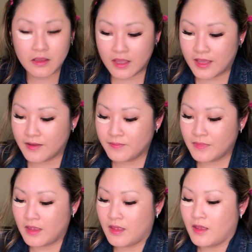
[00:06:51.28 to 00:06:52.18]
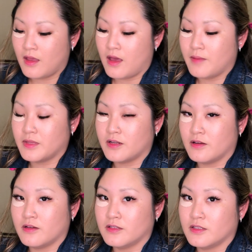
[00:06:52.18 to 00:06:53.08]
Okay, I'm going
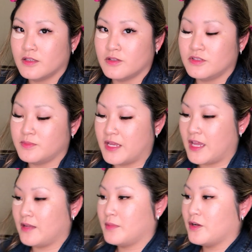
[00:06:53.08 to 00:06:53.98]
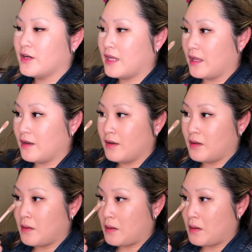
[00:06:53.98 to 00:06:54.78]
to use my hand mirror again.